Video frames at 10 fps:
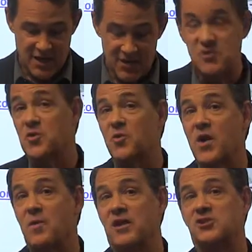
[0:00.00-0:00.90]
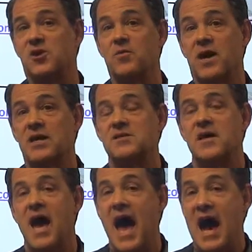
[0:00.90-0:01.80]
This is a great way to
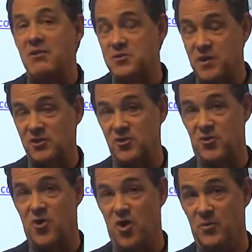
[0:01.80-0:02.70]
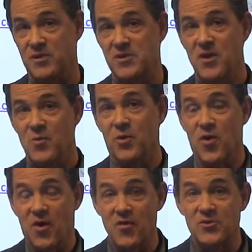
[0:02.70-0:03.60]
showcase how special your home is with
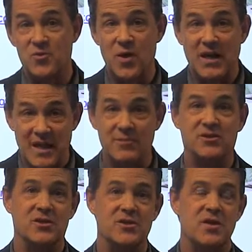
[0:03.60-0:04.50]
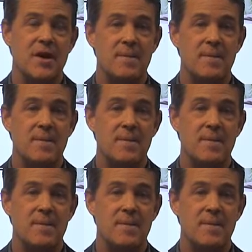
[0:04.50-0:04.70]
all those great images,